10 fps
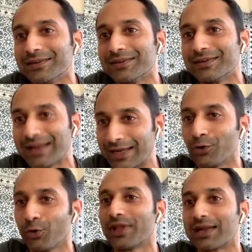And I
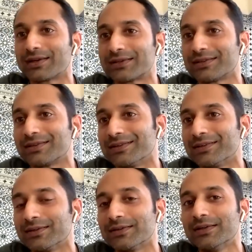know that.
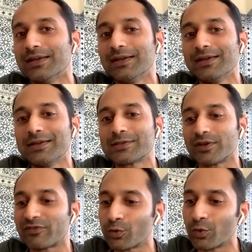So
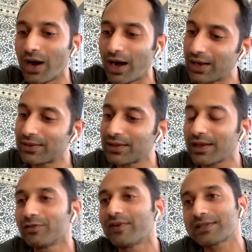if you are
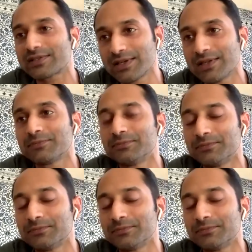thinking of actually